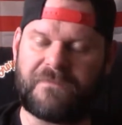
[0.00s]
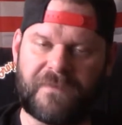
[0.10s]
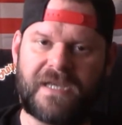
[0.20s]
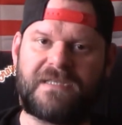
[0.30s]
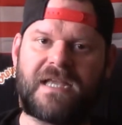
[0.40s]
the
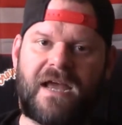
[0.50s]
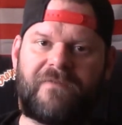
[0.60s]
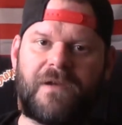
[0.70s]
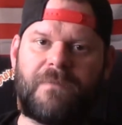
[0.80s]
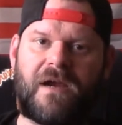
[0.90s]
face to
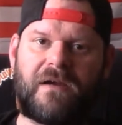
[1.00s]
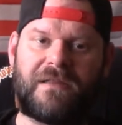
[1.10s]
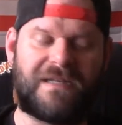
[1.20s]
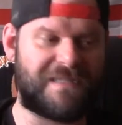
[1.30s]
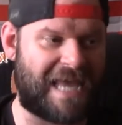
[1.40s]
every
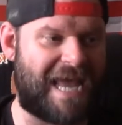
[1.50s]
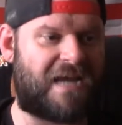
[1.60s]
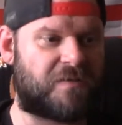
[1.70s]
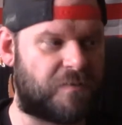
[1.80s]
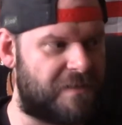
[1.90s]
American that has
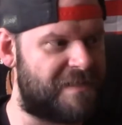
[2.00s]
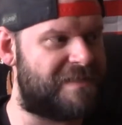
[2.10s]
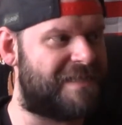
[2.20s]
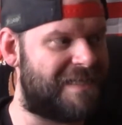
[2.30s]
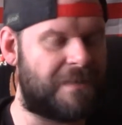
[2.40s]
actually
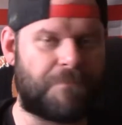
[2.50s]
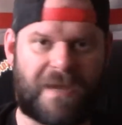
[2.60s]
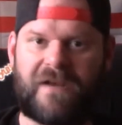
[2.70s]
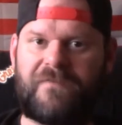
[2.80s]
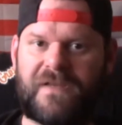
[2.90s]
seen
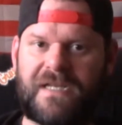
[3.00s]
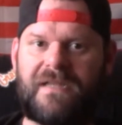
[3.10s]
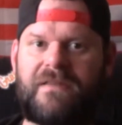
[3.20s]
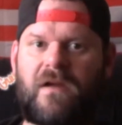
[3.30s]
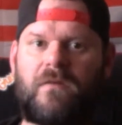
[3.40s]
benefit
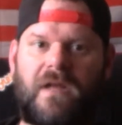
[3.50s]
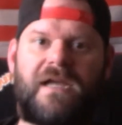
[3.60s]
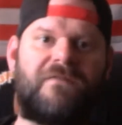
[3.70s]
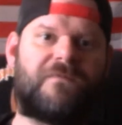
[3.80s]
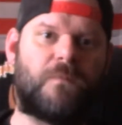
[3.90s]
in their
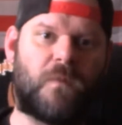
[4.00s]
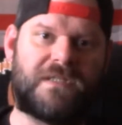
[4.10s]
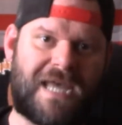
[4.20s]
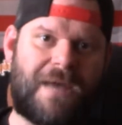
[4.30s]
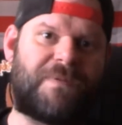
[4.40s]
life from
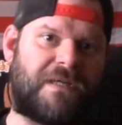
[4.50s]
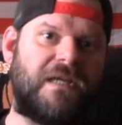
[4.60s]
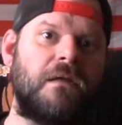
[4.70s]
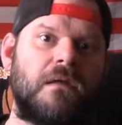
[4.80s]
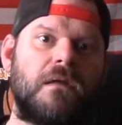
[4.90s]
what's happening.